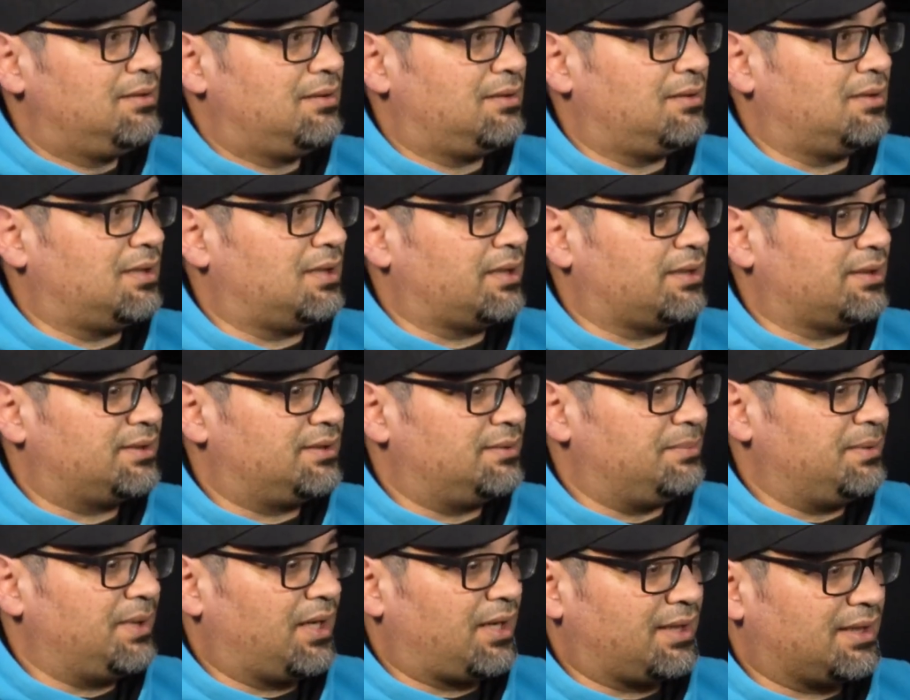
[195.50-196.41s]
to
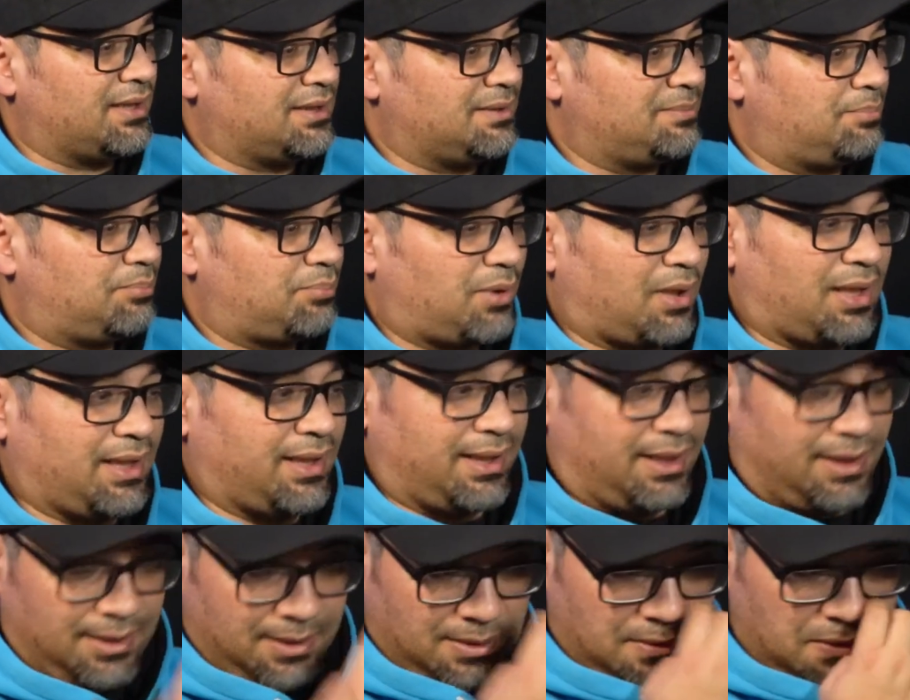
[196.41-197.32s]
be honest,
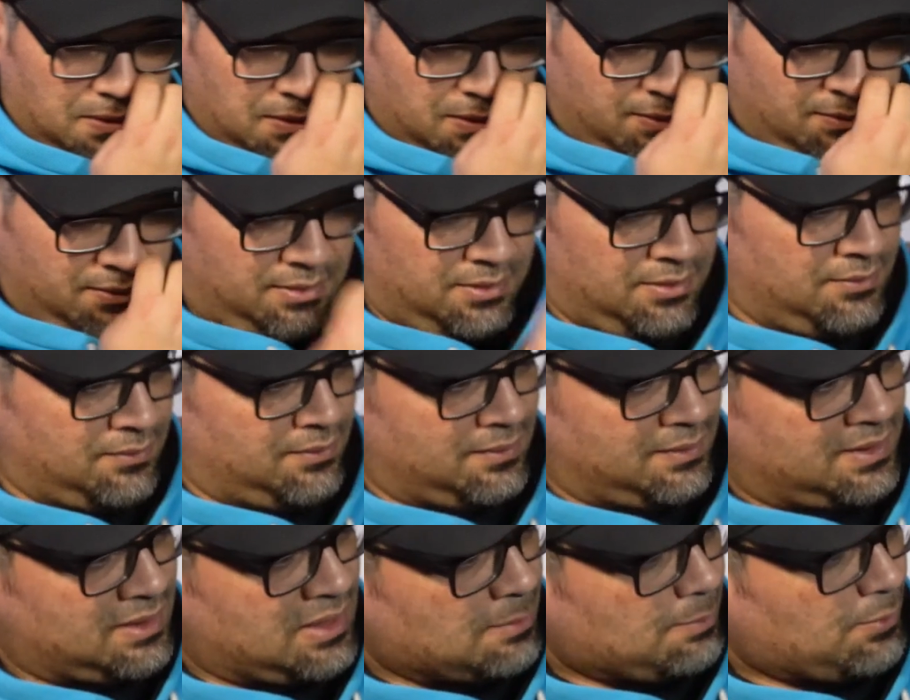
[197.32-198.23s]
probably, you know,
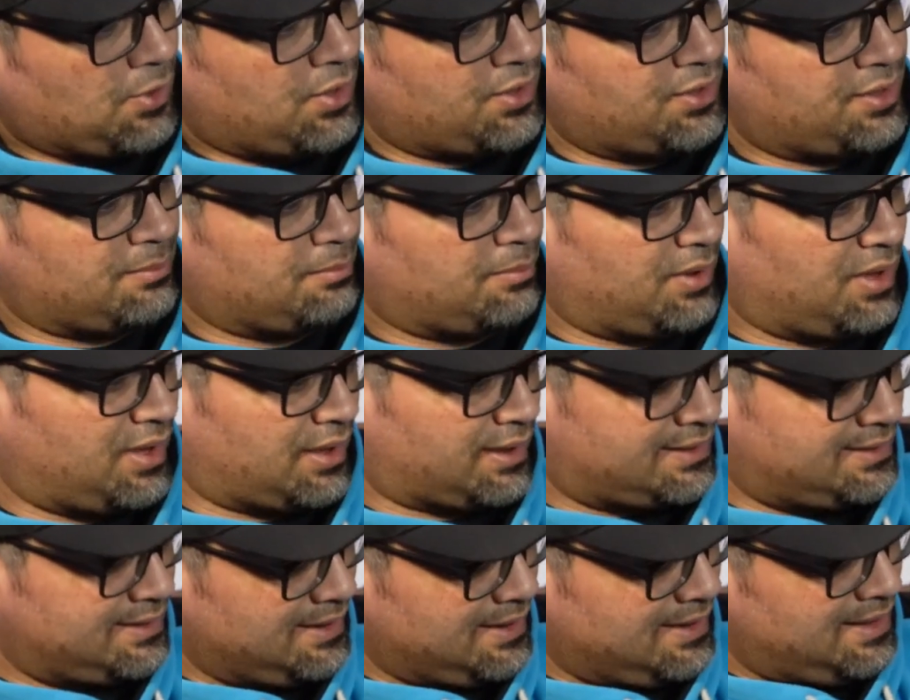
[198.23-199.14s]
a couple
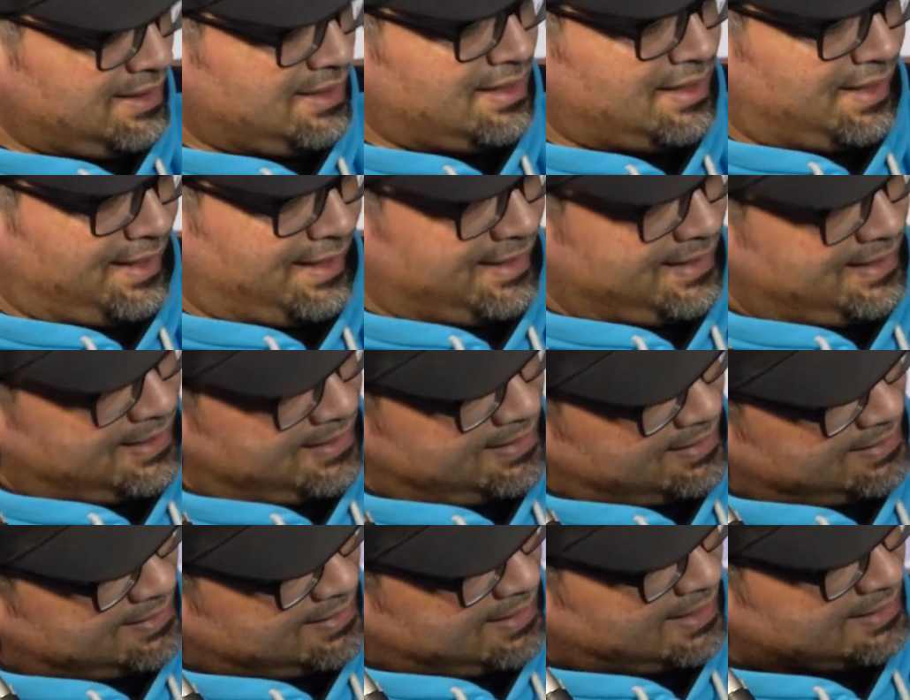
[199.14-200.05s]
$100.
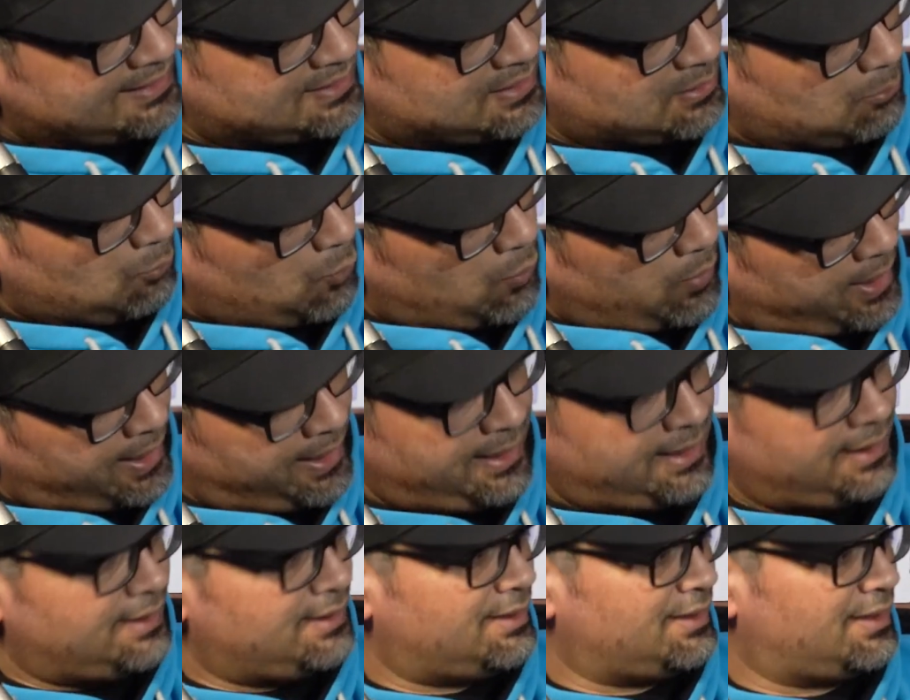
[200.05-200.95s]
It's got some
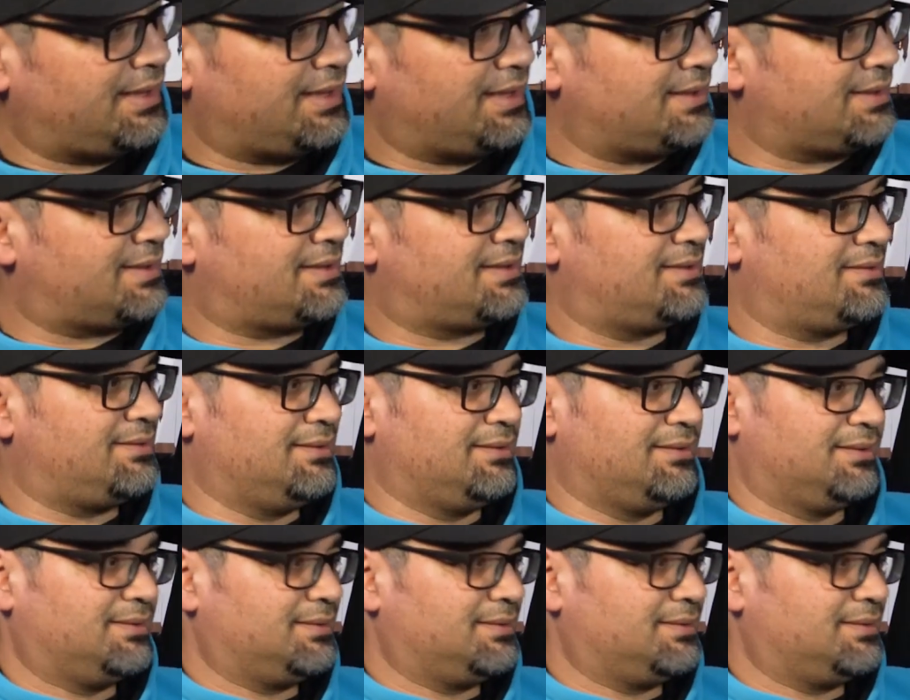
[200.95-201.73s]
weight. It's